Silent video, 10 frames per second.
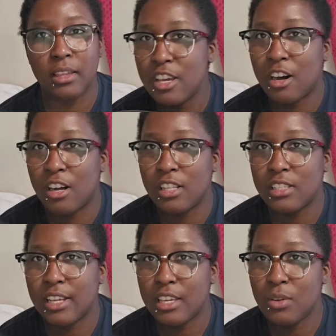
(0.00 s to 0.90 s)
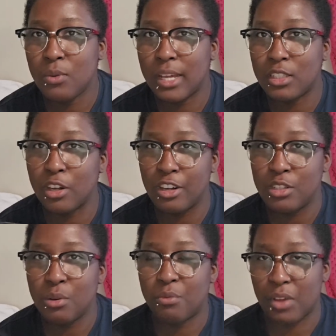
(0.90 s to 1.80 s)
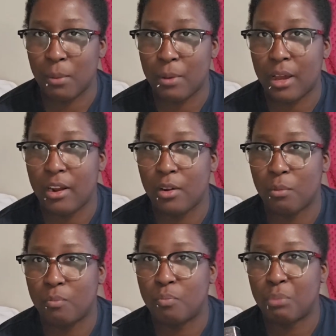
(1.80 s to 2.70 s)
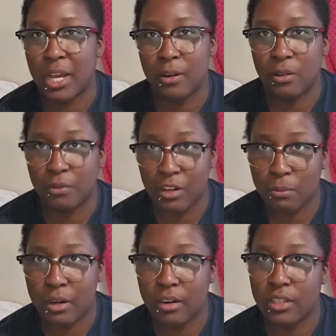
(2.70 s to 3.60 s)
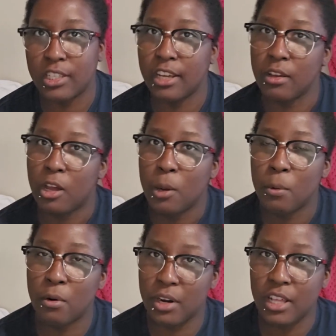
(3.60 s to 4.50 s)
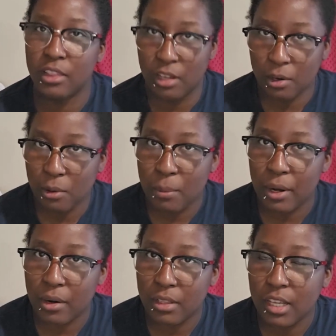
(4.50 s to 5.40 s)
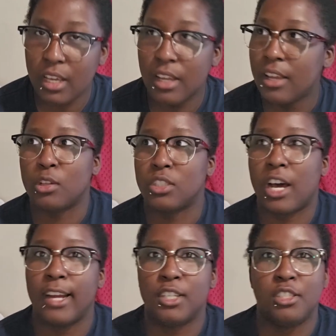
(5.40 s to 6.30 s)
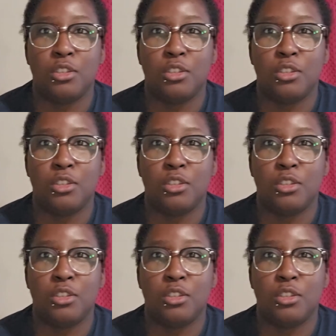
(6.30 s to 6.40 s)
The odds that you get turned into a vampire by another vampire is like pretty low apparently. Like there's a higher